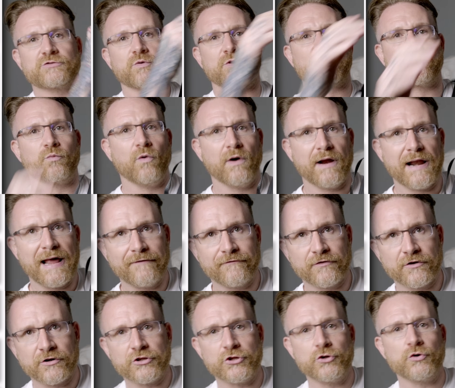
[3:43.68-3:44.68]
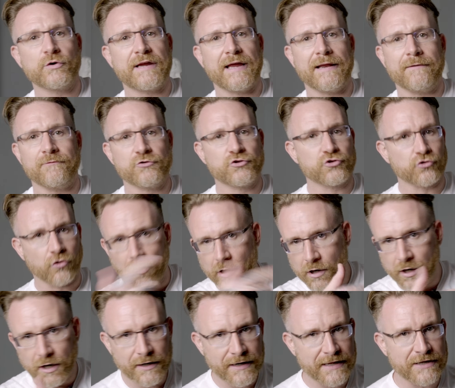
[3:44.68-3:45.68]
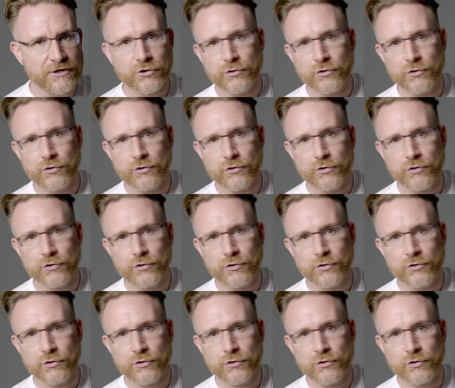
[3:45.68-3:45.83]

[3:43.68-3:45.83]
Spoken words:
with whatever. You can draw on it.